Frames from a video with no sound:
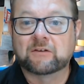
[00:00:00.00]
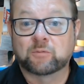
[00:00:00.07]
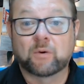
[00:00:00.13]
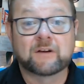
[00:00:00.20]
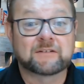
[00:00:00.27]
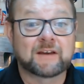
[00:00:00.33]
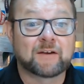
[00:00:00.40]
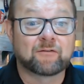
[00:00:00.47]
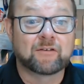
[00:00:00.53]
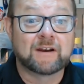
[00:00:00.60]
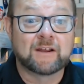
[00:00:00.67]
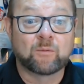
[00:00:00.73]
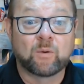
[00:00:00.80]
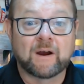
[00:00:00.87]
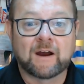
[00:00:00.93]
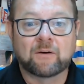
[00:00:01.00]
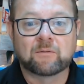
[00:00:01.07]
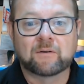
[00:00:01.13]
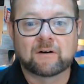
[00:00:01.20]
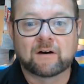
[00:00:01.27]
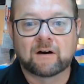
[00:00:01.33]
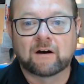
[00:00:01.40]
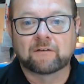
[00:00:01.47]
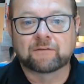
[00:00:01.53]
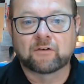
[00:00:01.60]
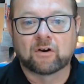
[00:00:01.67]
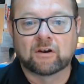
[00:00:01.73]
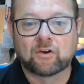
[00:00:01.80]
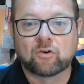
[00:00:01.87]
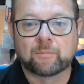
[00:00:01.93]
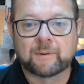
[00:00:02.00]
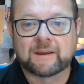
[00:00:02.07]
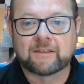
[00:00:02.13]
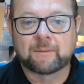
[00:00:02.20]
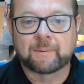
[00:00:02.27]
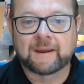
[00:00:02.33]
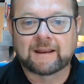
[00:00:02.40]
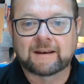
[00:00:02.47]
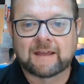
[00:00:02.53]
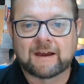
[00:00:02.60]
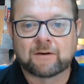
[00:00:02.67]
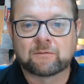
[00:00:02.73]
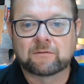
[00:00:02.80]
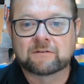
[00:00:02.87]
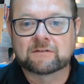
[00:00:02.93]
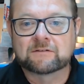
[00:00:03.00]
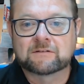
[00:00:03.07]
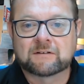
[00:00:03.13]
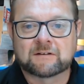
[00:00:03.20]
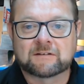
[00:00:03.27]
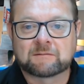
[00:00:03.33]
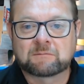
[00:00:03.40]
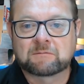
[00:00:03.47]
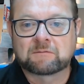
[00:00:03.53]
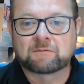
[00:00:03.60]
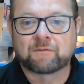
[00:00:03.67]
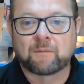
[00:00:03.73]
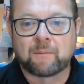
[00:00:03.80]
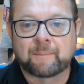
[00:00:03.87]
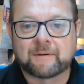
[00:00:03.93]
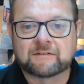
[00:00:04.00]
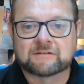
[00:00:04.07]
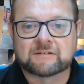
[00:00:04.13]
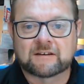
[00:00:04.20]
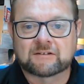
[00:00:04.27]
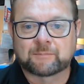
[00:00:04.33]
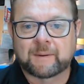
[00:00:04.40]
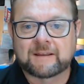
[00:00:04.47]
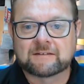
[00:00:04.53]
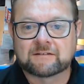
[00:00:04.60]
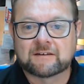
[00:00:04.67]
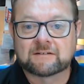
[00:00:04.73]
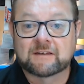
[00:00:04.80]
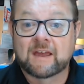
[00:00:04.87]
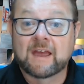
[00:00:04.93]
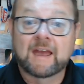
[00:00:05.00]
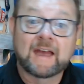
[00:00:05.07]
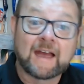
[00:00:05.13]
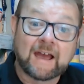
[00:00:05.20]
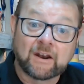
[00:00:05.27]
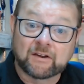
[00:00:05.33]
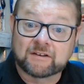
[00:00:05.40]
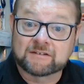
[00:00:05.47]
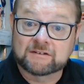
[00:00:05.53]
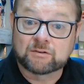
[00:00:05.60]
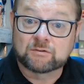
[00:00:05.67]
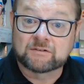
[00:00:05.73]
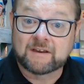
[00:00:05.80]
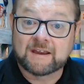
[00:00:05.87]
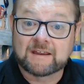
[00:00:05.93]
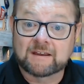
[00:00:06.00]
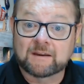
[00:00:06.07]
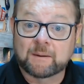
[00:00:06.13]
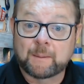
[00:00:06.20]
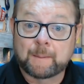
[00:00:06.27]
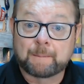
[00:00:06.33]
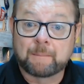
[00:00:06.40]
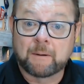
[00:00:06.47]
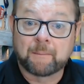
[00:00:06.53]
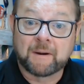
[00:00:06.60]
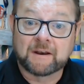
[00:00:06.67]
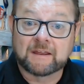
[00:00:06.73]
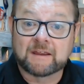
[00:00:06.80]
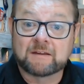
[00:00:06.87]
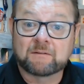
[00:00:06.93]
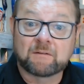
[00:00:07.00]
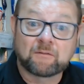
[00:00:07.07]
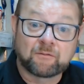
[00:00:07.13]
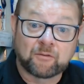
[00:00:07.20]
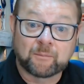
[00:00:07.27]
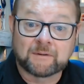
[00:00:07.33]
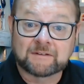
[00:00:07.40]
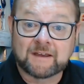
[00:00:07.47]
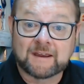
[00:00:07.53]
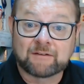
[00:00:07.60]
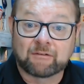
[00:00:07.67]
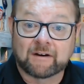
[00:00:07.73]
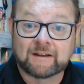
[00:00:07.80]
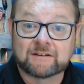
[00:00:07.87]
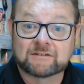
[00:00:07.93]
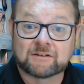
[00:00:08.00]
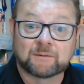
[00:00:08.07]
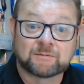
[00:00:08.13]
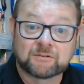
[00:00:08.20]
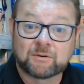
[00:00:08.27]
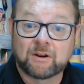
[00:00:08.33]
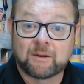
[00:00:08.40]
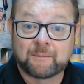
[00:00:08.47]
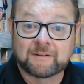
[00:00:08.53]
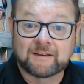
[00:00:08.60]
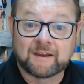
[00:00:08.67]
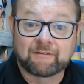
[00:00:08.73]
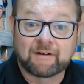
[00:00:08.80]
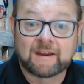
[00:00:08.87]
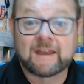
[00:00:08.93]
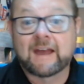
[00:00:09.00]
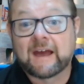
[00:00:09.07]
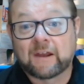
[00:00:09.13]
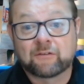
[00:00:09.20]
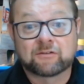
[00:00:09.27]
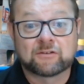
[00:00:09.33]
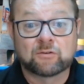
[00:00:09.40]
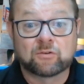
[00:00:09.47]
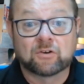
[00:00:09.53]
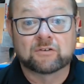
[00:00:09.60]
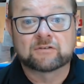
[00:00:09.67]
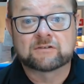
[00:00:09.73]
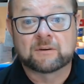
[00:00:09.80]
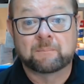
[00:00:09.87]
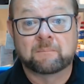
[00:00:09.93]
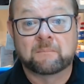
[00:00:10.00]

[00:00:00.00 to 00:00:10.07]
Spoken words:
worked out really well. I've got a little bit in the bank now for my business expenses, and I can still take my money from my day rate. So I'm still at my day rate, and I've still got some